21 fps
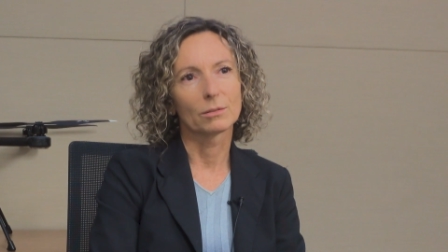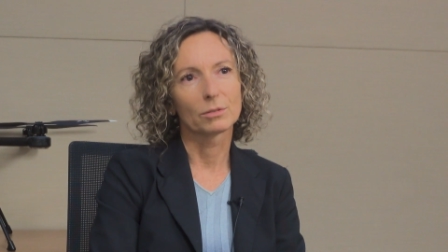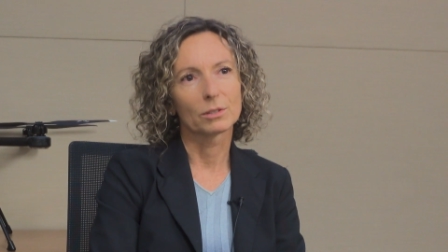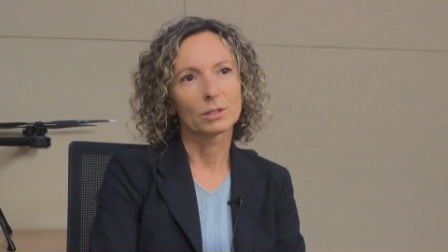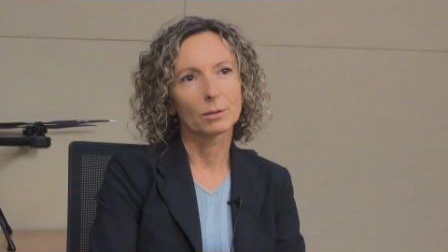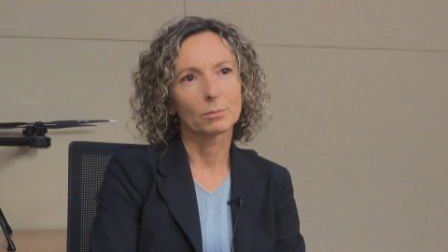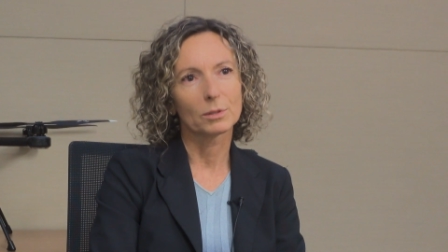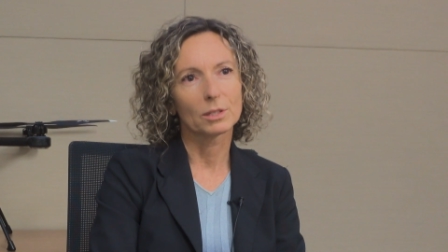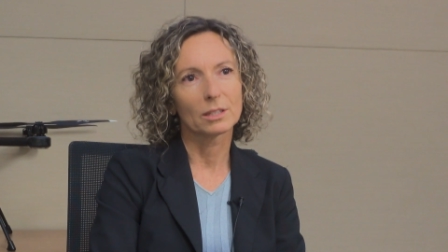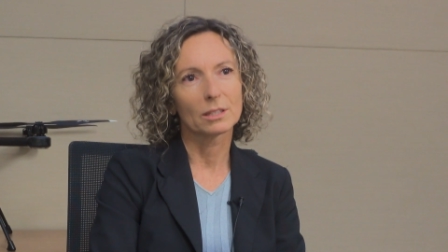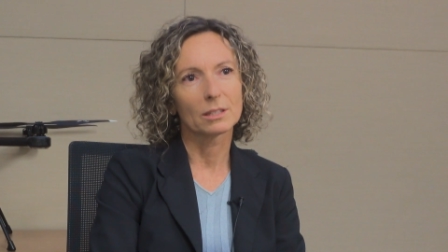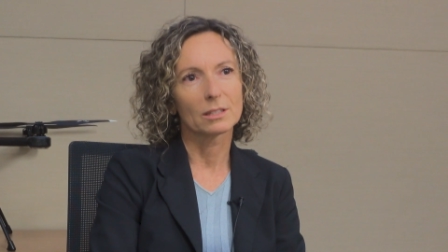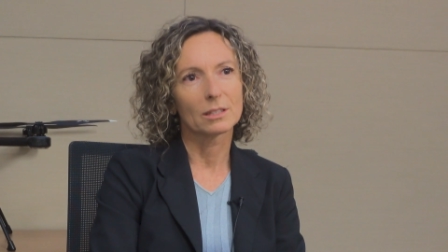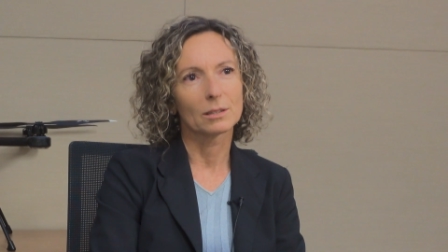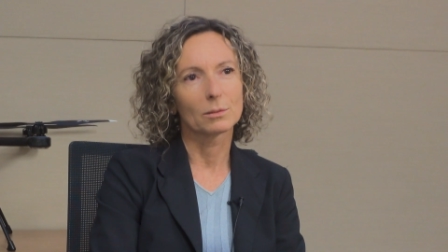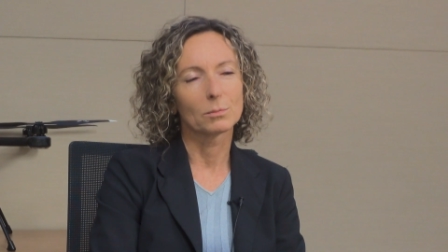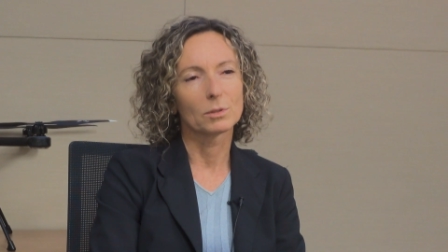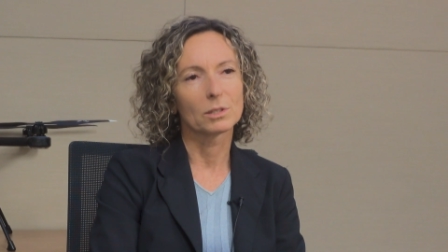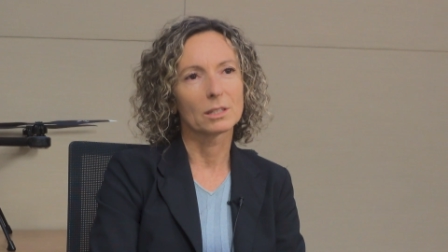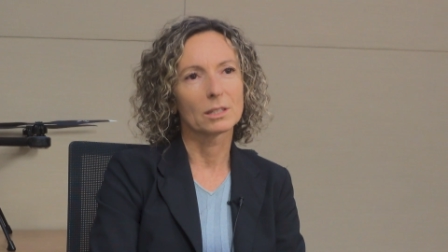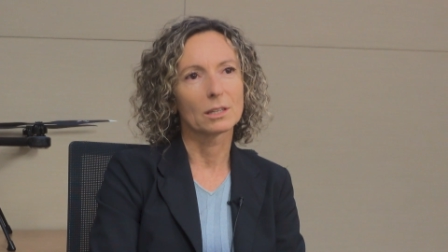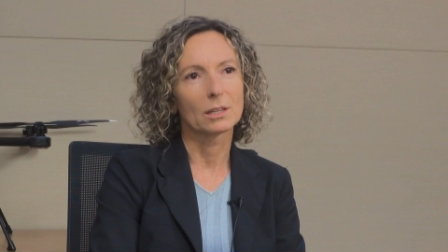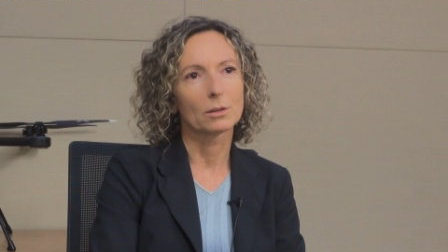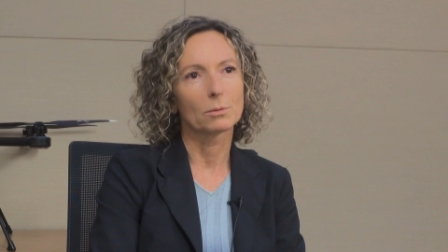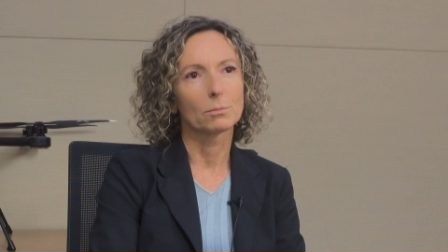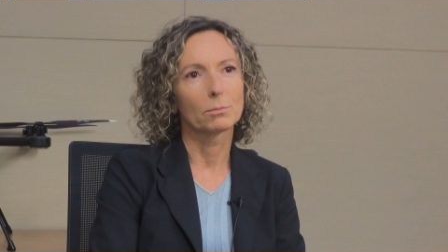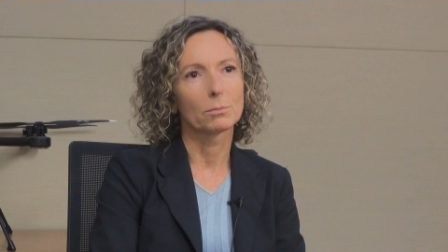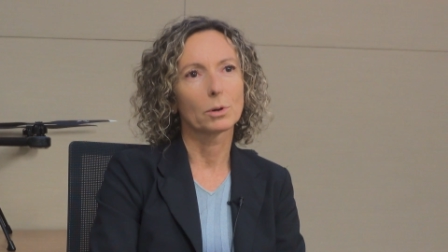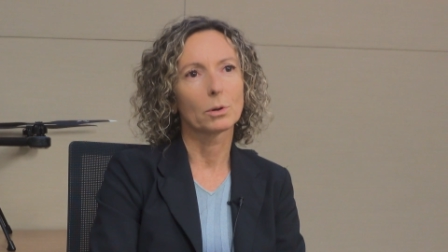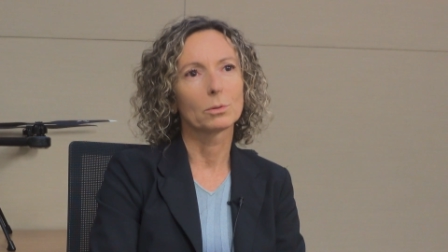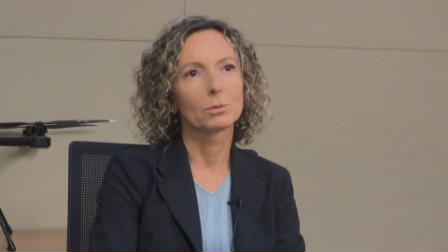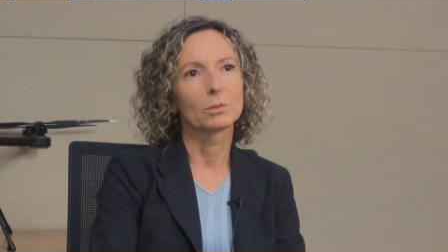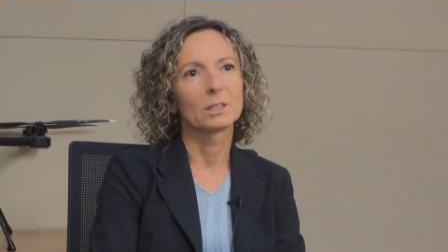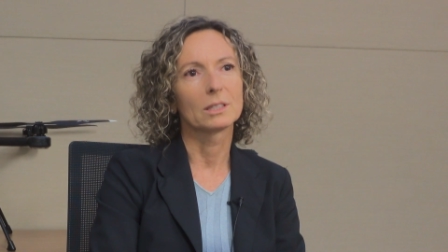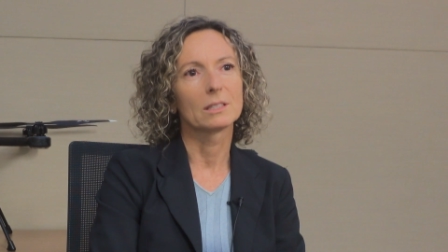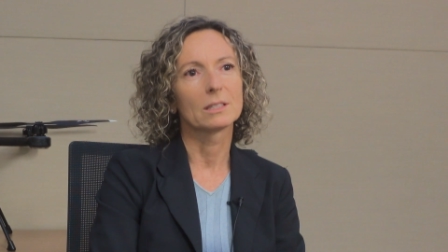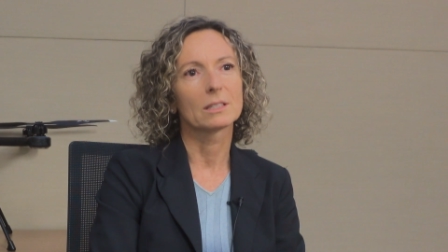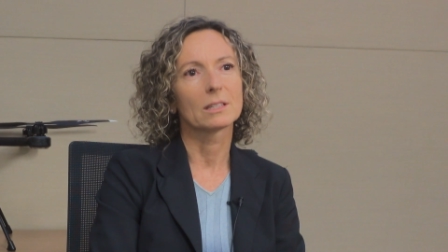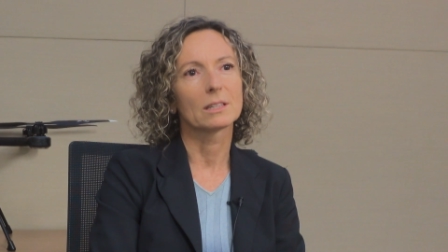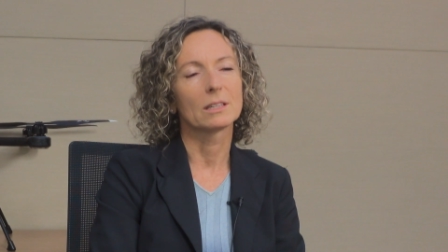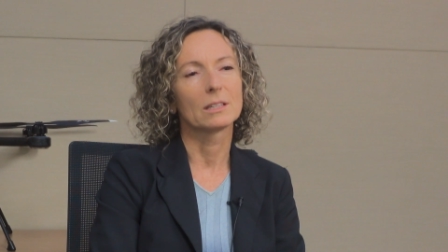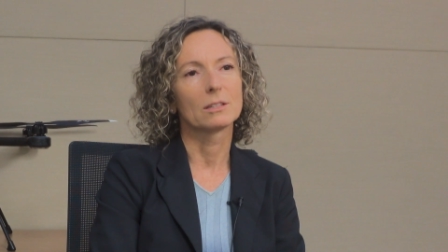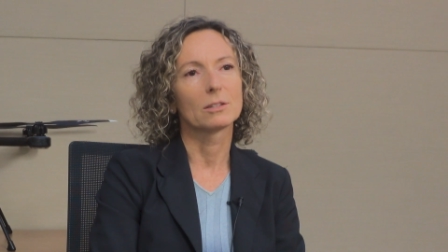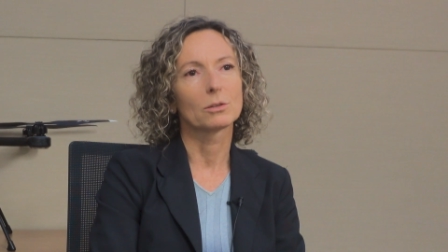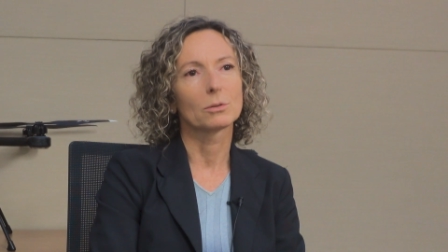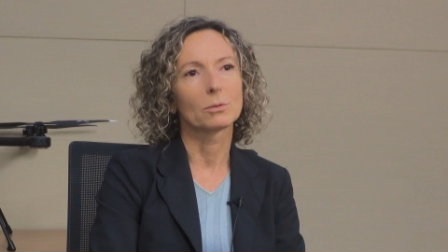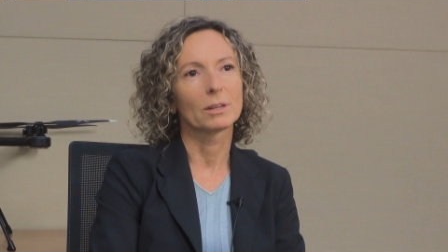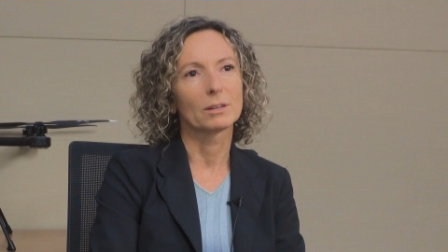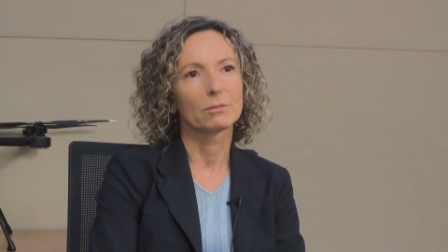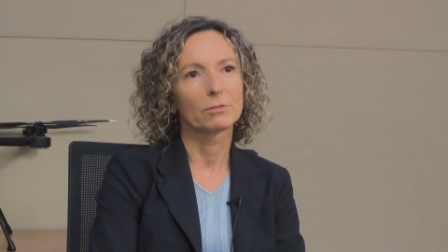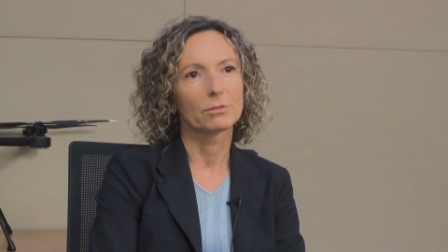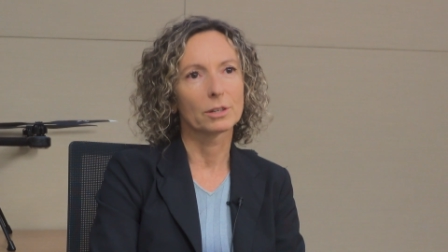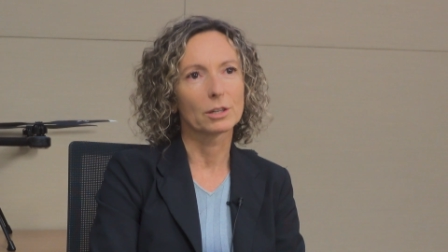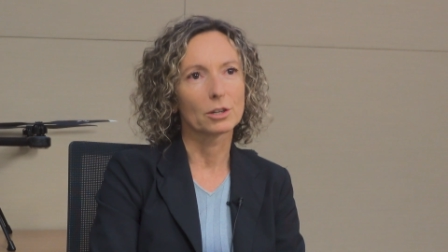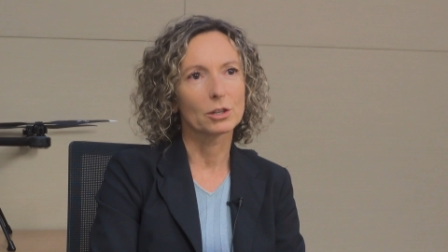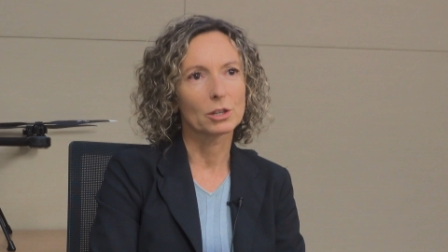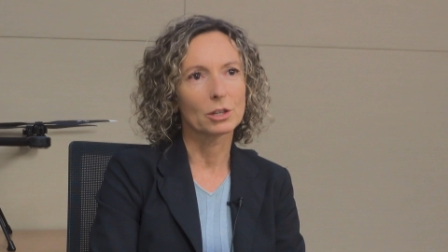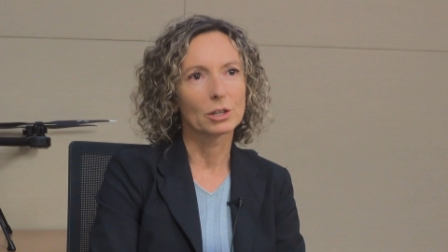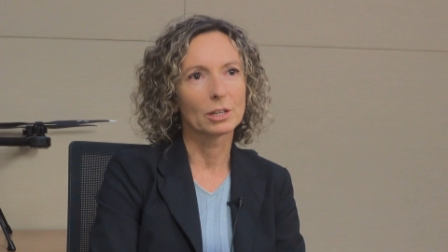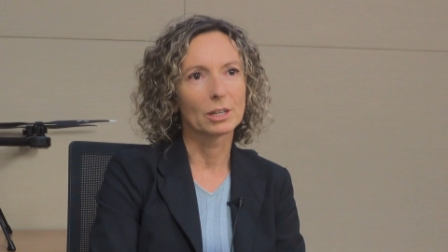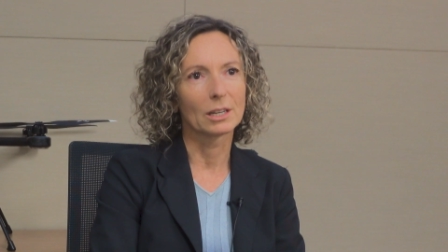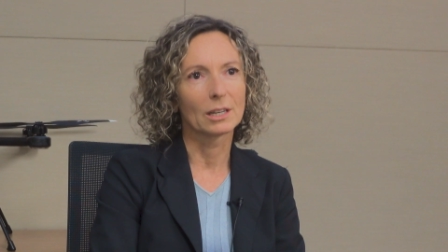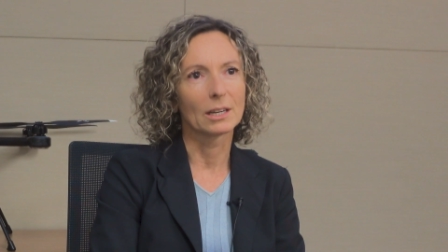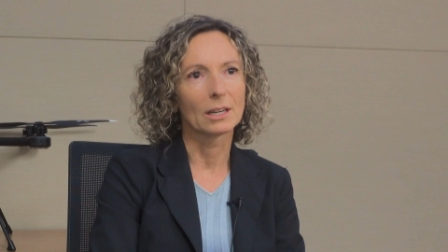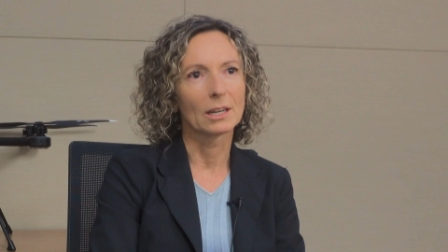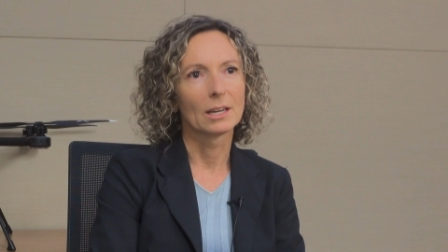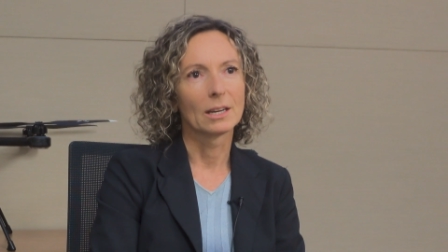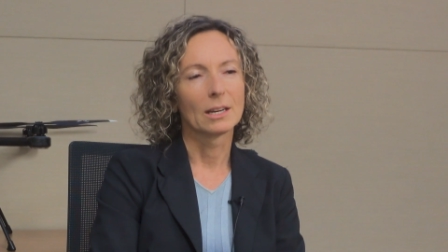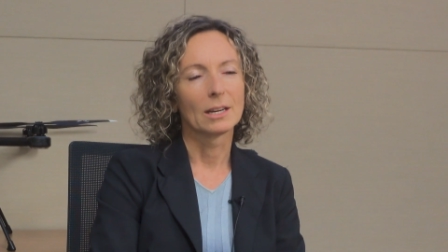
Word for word: subsystems and components into a functioning